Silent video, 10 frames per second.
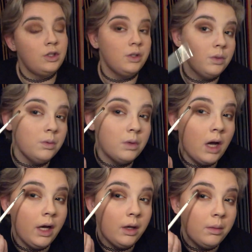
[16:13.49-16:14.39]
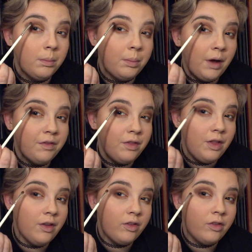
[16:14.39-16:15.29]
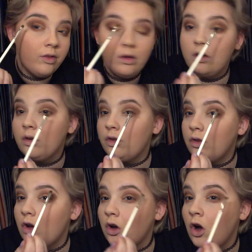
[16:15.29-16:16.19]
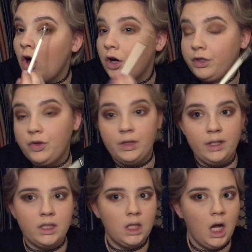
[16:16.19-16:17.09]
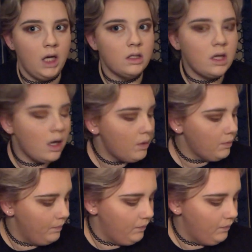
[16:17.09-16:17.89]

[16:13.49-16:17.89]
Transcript: to kind of buff this hard creased lines out.